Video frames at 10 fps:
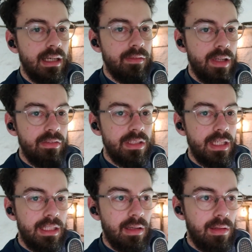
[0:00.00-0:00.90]
I've never
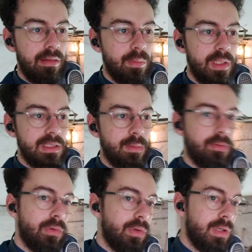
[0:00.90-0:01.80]
taken down lath and plaster before.